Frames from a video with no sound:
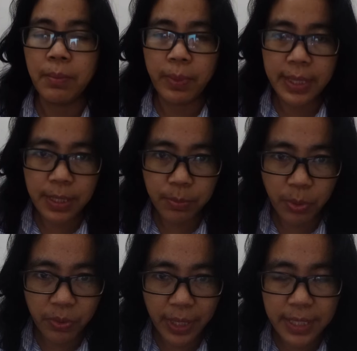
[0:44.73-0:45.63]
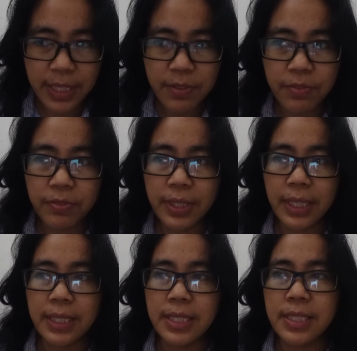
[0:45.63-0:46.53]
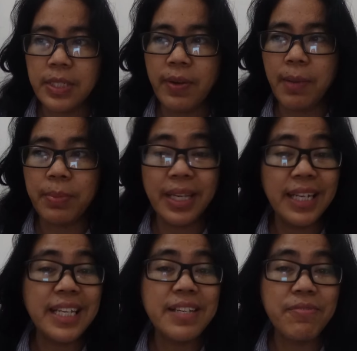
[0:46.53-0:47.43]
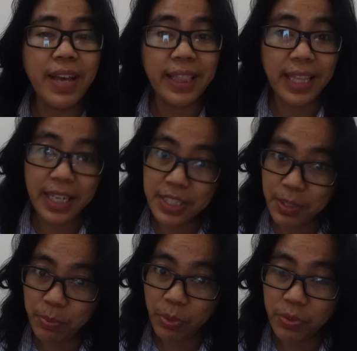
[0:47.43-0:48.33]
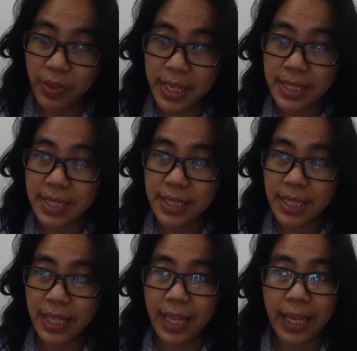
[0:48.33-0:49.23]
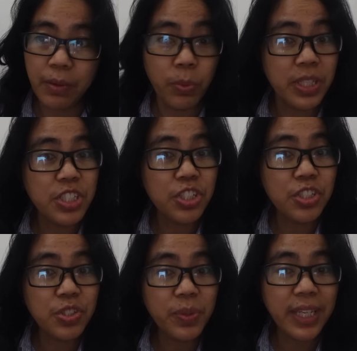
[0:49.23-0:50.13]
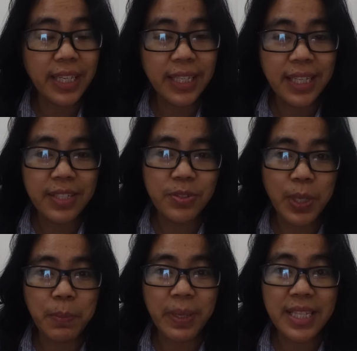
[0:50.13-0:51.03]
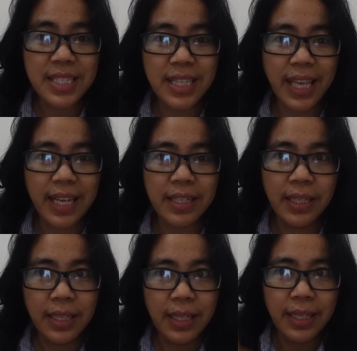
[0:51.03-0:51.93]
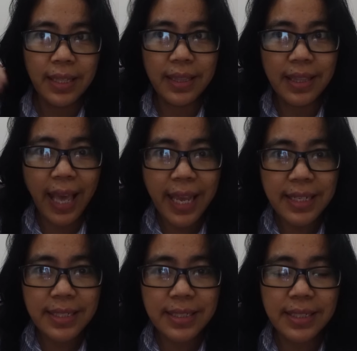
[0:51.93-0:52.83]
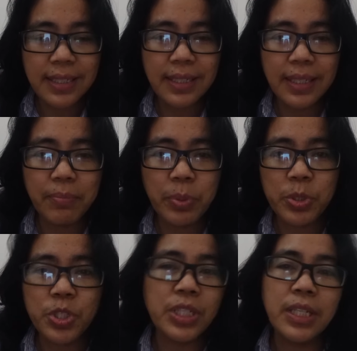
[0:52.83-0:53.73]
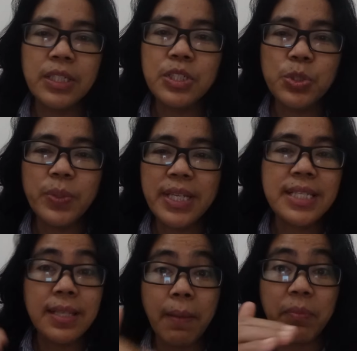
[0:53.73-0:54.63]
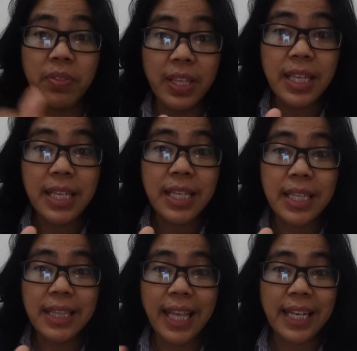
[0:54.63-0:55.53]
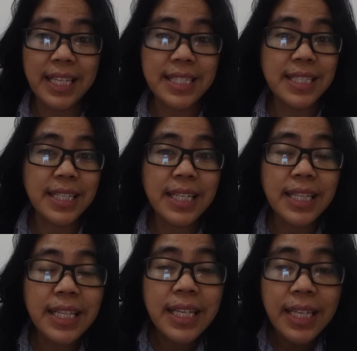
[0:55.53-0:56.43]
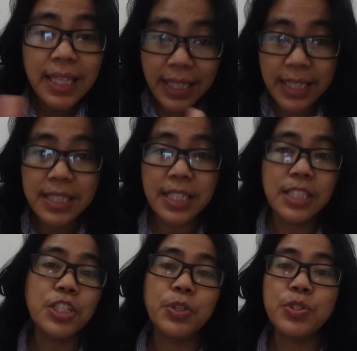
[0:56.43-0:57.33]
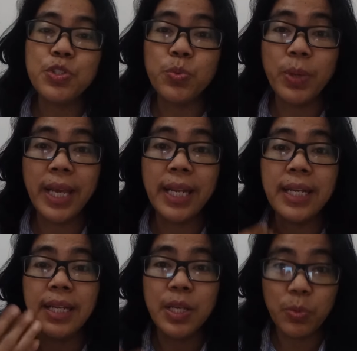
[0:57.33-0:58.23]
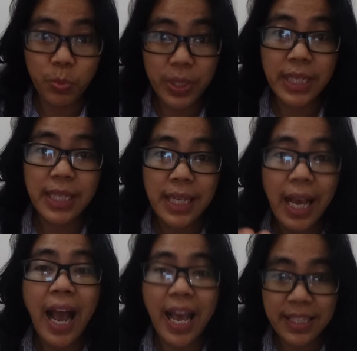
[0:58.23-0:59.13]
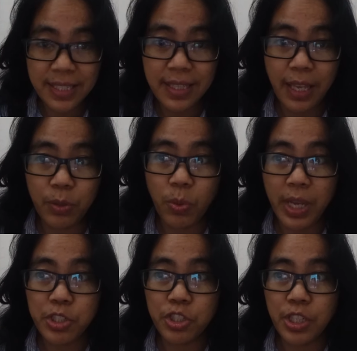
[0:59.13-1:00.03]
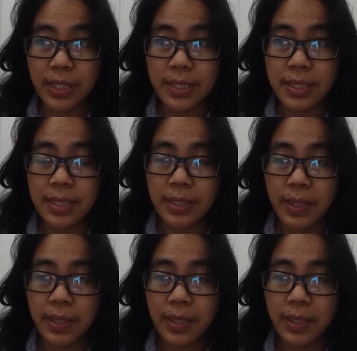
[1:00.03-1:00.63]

Present progressive can describe an event that is in progress, like what is she doing? So it means that person doing something that is still continuous when we ask that questions.